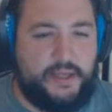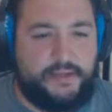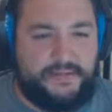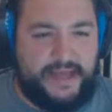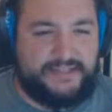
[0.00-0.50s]

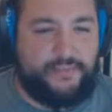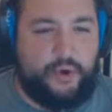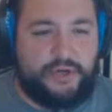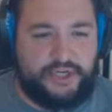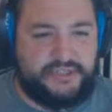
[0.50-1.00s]
That's
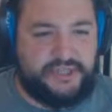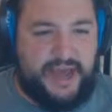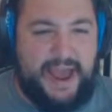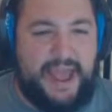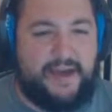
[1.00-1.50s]
more just,
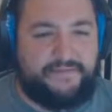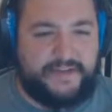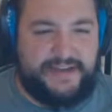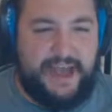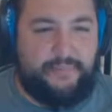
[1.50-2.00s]
I have
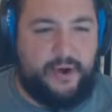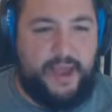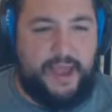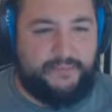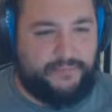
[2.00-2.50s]

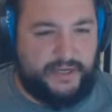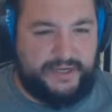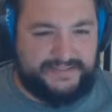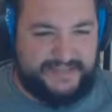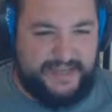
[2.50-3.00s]
Kadabra and plenty
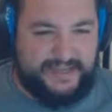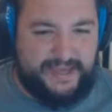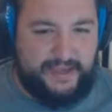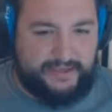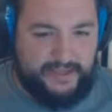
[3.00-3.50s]
of
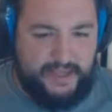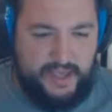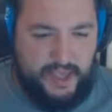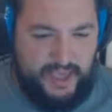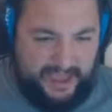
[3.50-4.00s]
Psychic
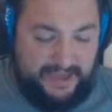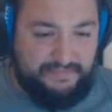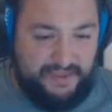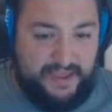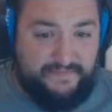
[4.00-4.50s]

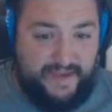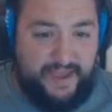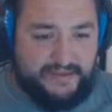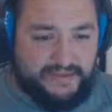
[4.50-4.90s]
in the event